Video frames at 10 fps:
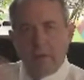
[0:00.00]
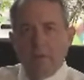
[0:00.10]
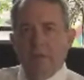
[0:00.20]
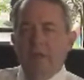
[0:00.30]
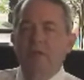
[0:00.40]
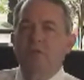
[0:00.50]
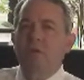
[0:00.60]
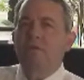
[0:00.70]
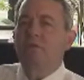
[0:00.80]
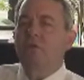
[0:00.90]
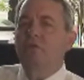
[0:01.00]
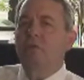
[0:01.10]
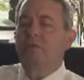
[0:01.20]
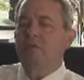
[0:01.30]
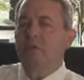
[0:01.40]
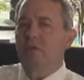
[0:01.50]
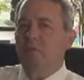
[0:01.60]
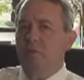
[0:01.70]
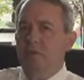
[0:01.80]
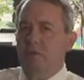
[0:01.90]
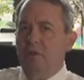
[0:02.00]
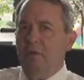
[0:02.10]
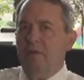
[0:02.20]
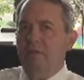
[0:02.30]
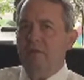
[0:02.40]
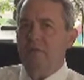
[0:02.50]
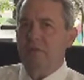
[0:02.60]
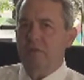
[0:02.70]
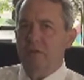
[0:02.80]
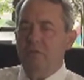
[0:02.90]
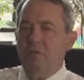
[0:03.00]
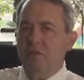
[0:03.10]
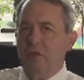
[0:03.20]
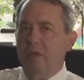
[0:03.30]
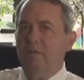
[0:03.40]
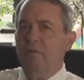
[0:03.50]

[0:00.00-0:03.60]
Well, the history of surgery for transposition of the great vessels is interesting.